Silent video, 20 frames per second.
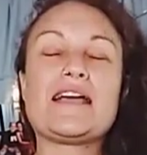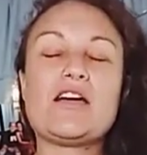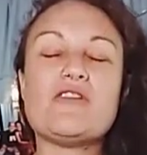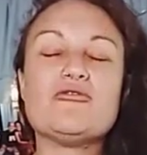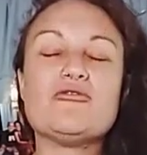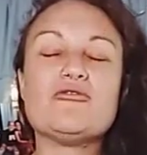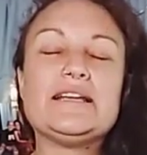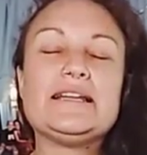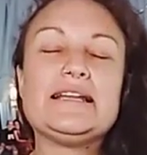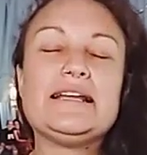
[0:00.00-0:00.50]

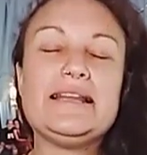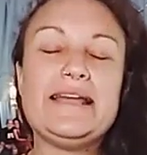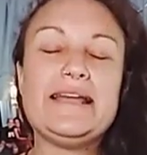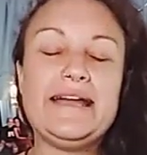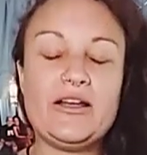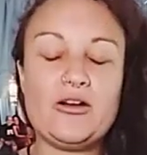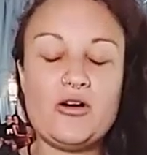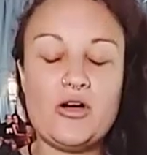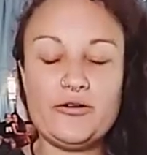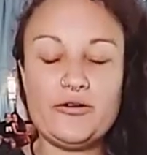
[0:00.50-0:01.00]
really
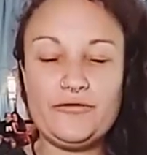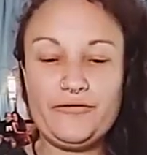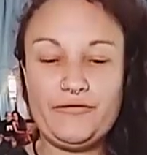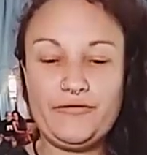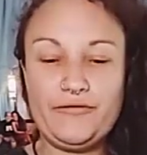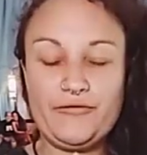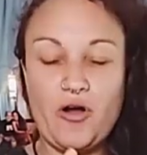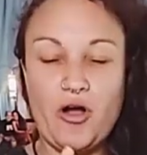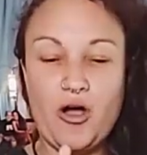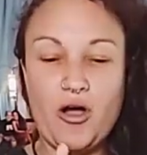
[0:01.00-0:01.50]
leading on
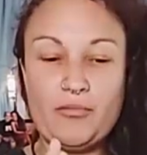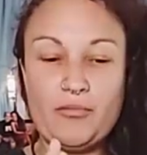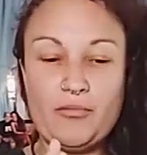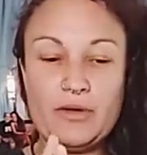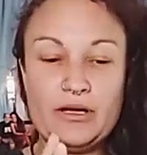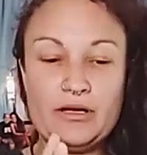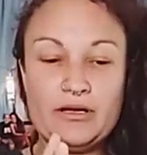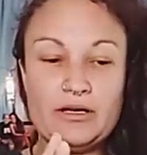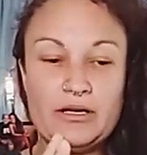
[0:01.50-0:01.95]
from